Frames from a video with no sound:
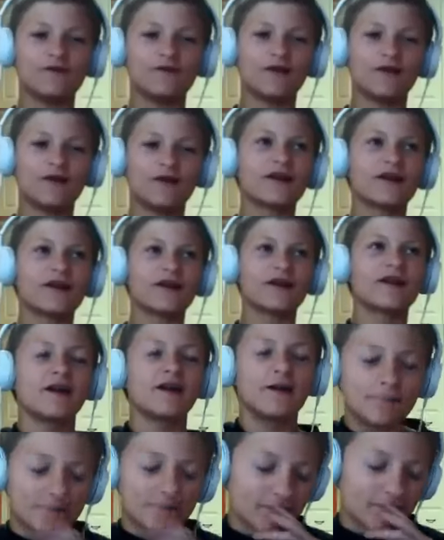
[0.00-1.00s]
if
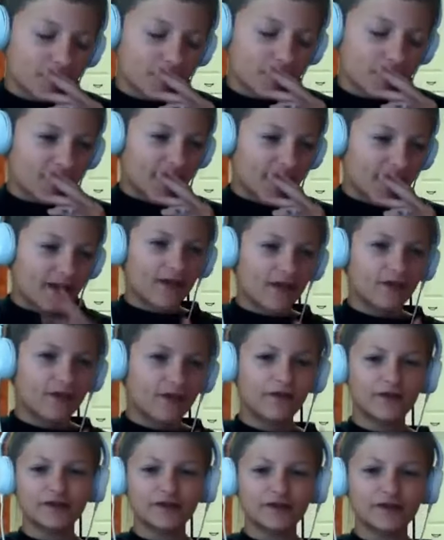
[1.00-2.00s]
I
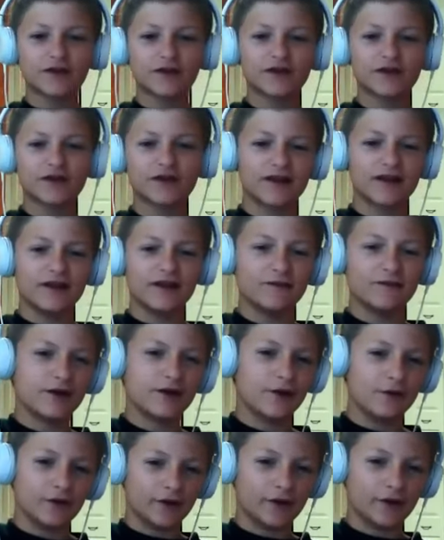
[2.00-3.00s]
now let's look at
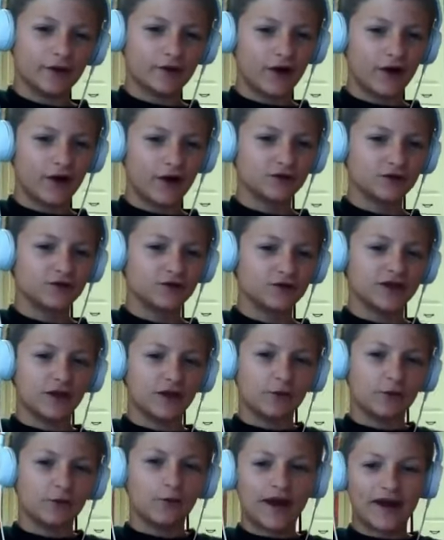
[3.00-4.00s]
the consoles that
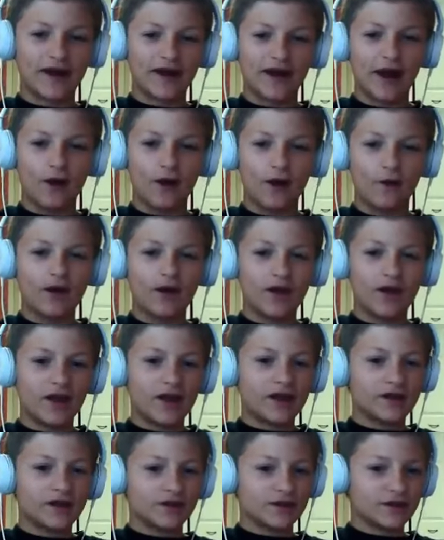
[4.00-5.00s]
are right now.
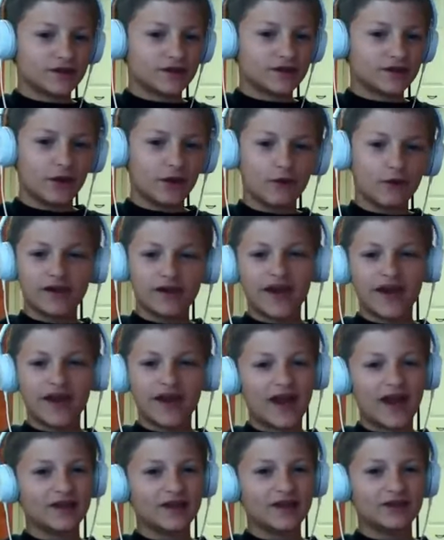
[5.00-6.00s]
Sony
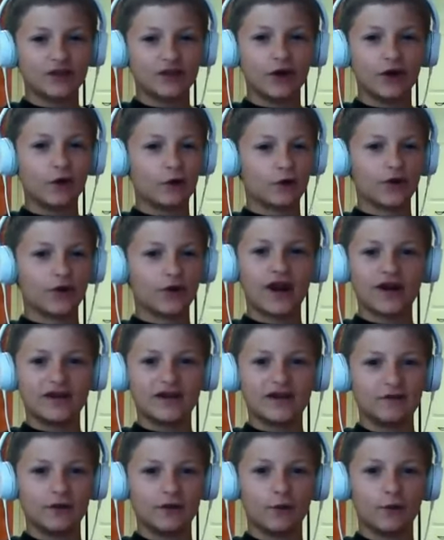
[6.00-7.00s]
has no
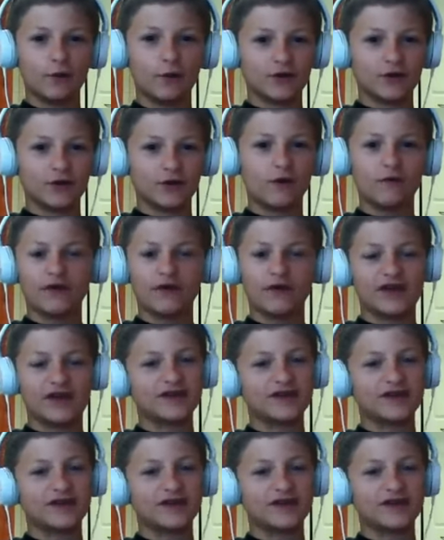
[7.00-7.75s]
creativity whatsoever. They